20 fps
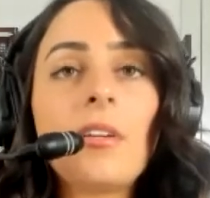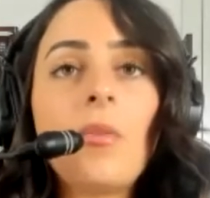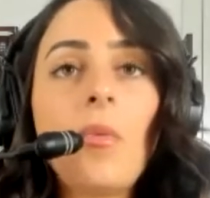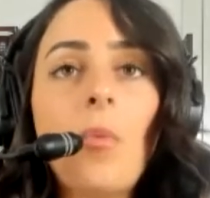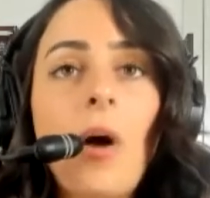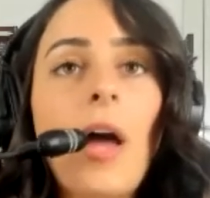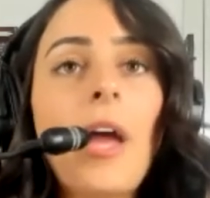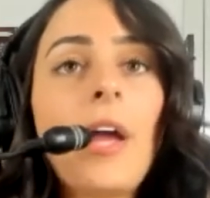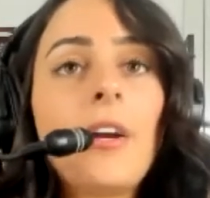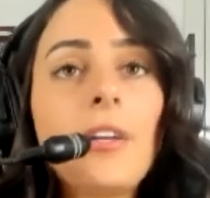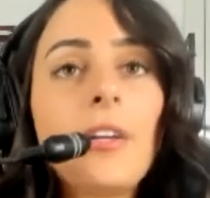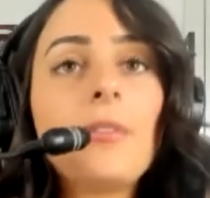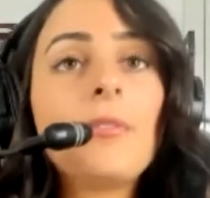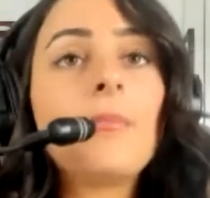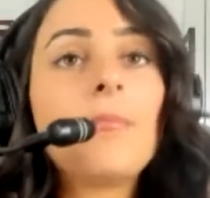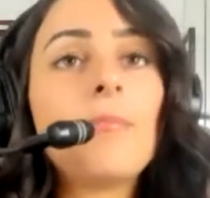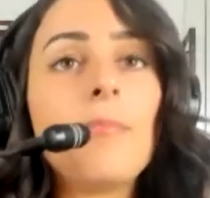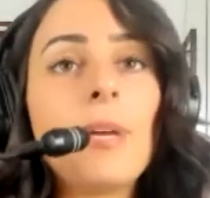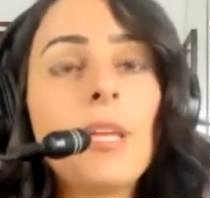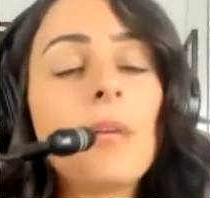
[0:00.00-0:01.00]
why are you
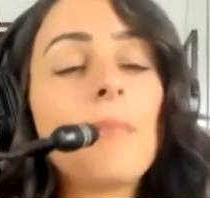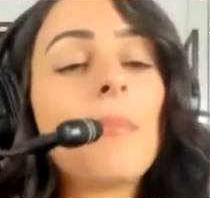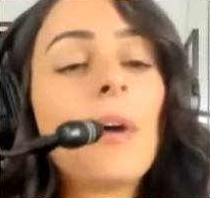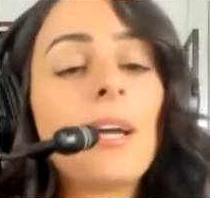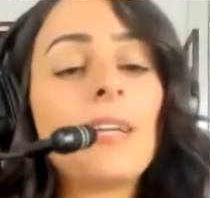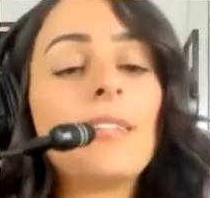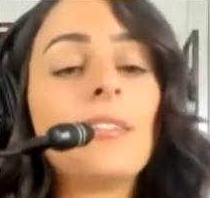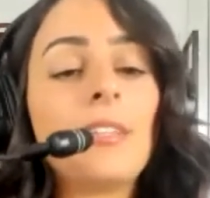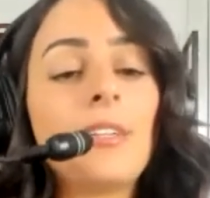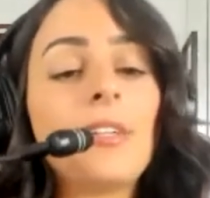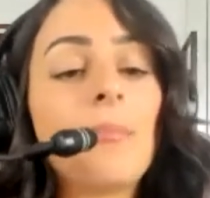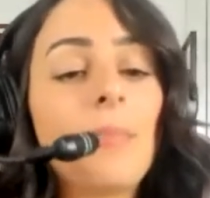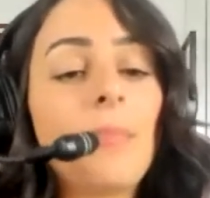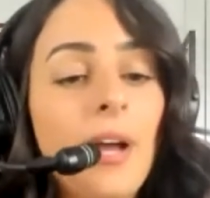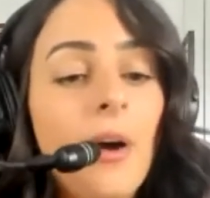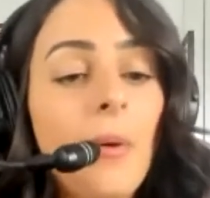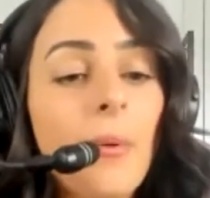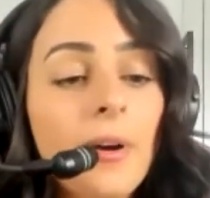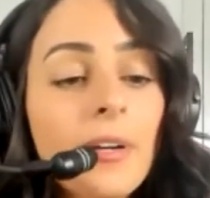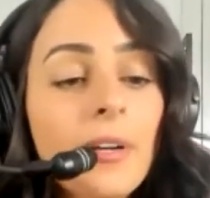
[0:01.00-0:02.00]
minimizing your
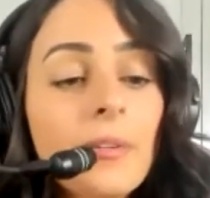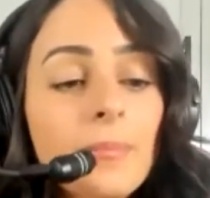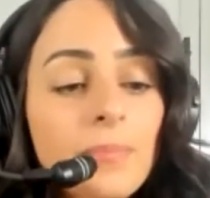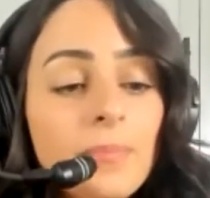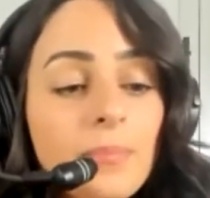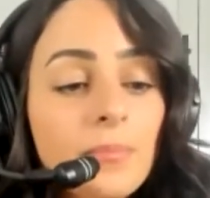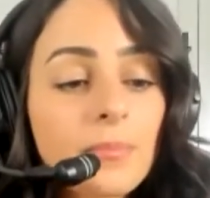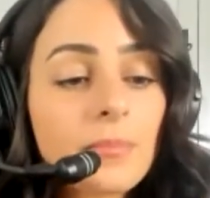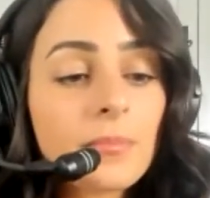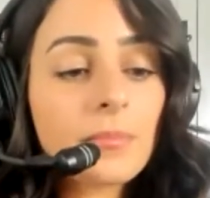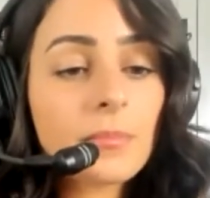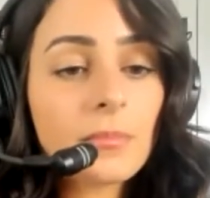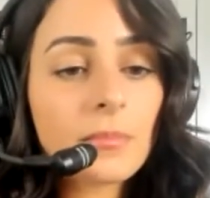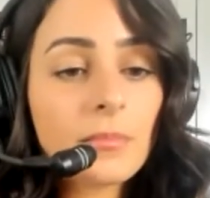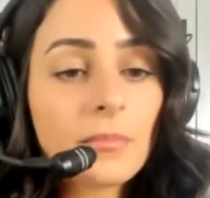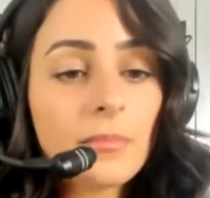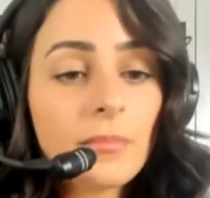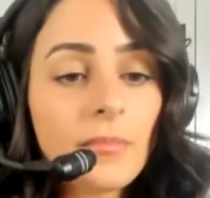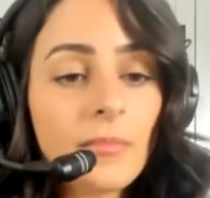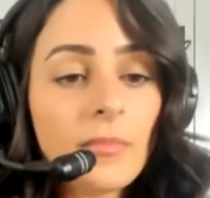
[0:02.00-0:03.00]
power
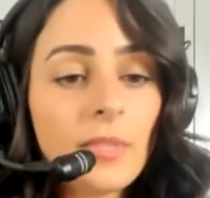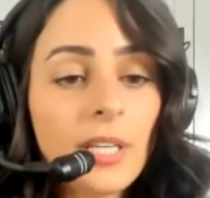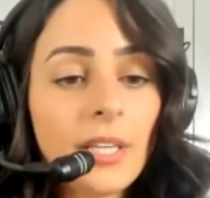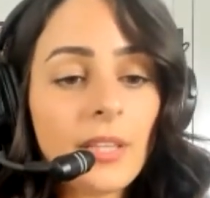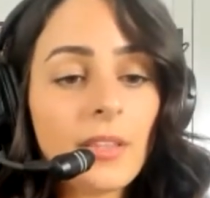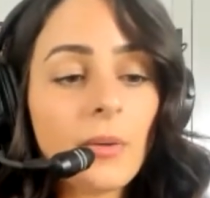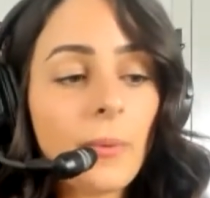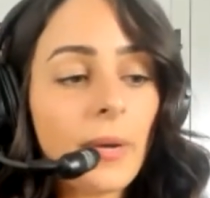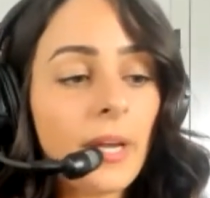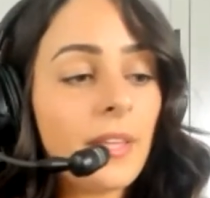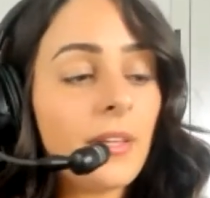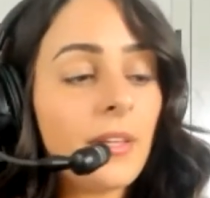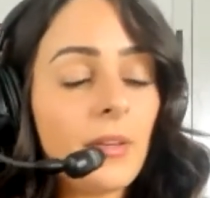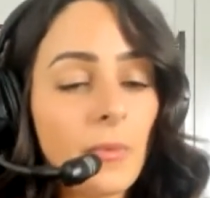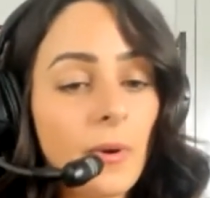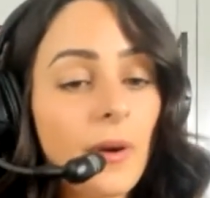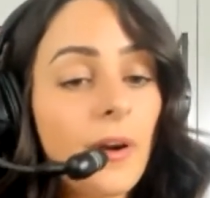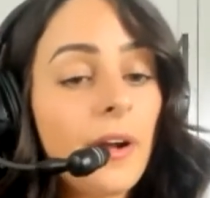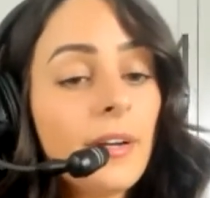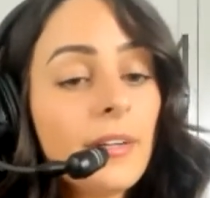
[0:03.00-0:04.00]
in the way that
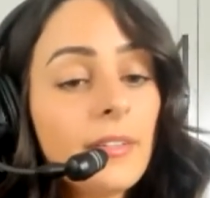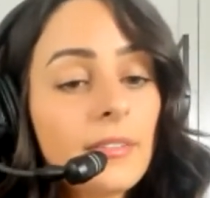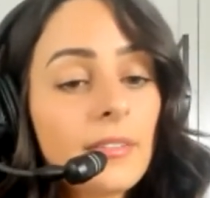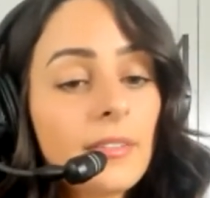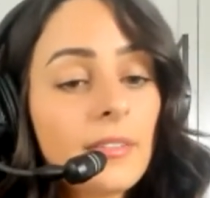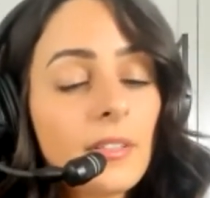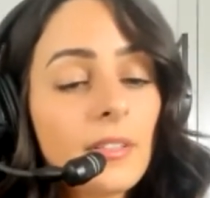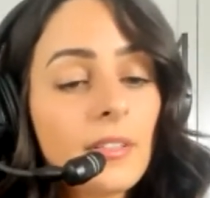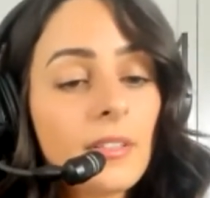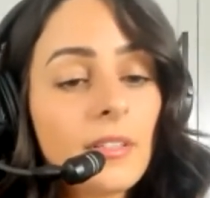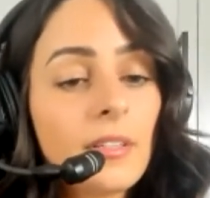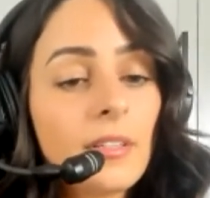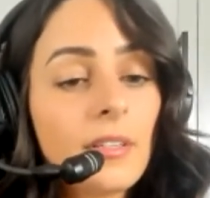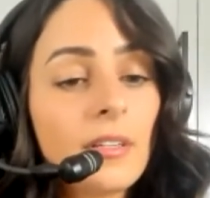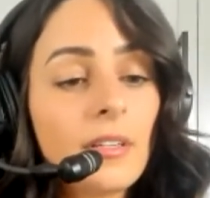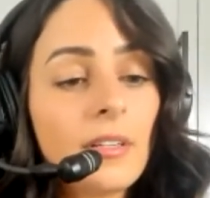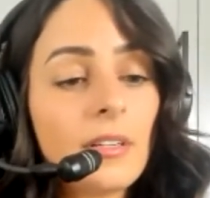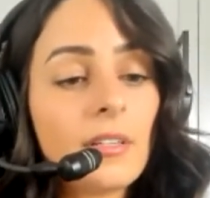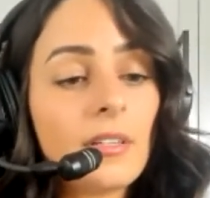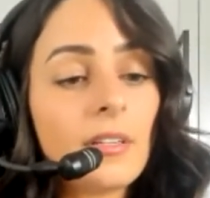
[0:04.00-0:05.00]
you are.
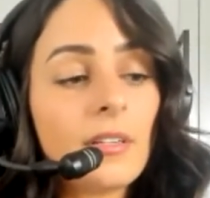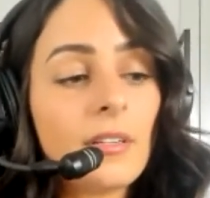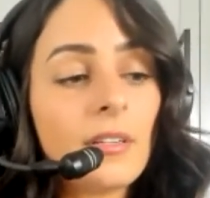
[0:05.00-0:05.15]
Mm-hmm.